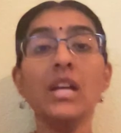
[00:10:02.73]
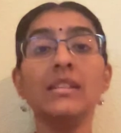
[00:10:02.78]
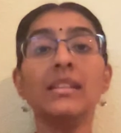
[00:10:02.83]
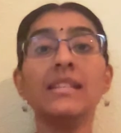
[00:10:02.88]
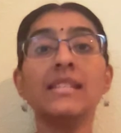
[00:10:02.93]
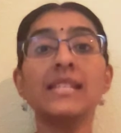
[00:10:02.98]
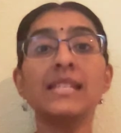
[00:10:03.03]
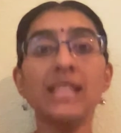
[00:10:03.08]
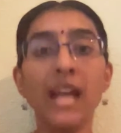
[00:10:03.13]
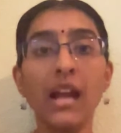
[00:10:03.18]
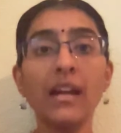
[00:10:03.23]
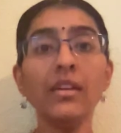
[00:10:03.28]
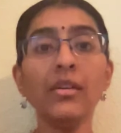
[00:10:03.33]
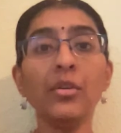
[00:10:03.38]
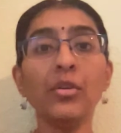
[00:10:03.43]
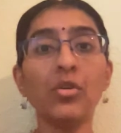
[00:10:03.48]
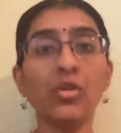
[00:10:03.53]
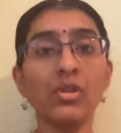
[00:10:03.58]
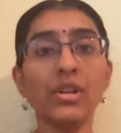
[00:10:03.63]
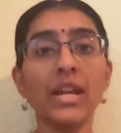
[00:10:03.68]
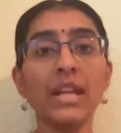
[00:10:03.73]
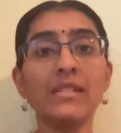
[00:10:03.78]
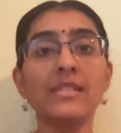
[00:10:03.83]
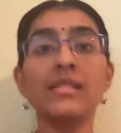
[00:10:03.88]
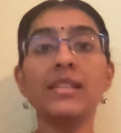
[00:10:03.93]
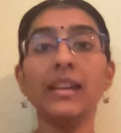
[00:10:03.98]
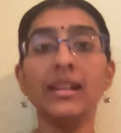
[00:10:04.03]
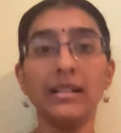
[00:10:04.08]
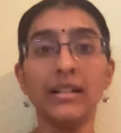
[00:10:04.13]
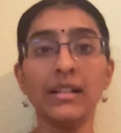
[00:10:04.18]
The sun rotates
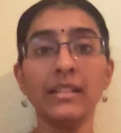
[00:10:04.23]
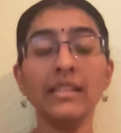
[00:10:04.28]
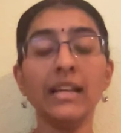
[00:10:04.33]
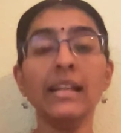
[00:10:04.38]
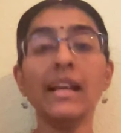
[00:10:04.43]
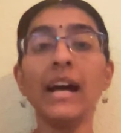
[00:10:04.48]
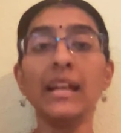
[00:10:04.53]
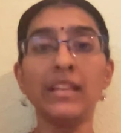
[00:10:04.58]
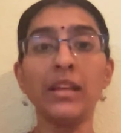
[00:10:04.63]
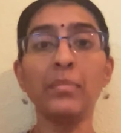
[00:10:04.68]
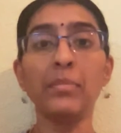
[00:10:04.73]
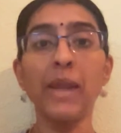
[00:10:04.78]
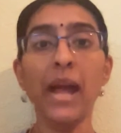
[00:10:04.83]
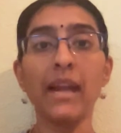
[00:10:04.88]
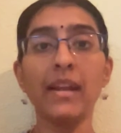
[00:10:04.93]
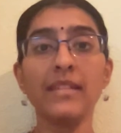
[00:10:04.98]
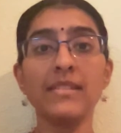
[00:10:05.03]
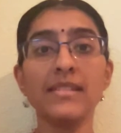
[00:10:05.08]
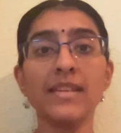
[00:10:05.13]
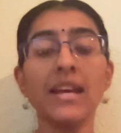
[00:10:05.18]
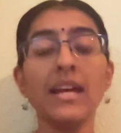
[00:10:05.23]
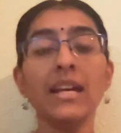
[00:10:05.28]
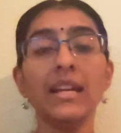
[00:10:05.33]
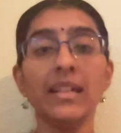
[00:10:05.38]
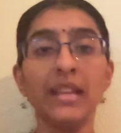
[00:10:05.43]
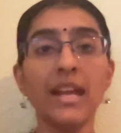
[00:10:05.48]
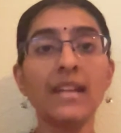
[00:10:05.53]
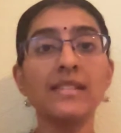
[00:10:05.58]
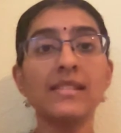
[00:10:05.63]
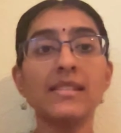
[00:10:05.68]
the earth and other planets.
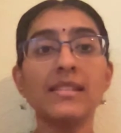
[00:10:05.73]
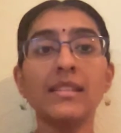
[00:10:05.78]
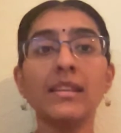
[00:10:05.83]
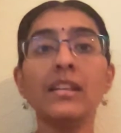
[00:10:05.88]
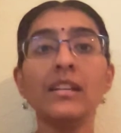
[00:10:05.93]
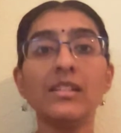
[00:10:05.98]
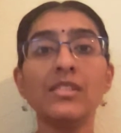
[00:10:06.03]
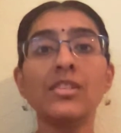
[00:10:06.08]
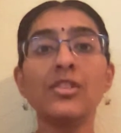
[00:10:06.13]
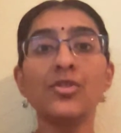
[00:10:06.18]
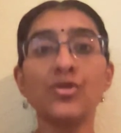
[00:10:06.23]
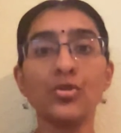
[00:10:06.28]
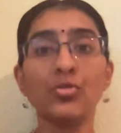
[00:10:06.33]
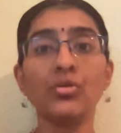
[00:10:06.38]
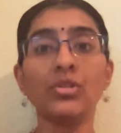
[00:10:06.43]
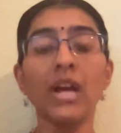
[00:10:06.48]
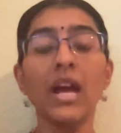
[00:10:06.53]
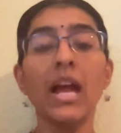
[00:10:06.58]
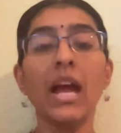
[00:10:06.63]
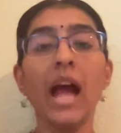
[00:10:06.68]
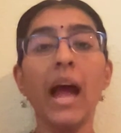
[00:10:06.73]
Yes, it is the truth.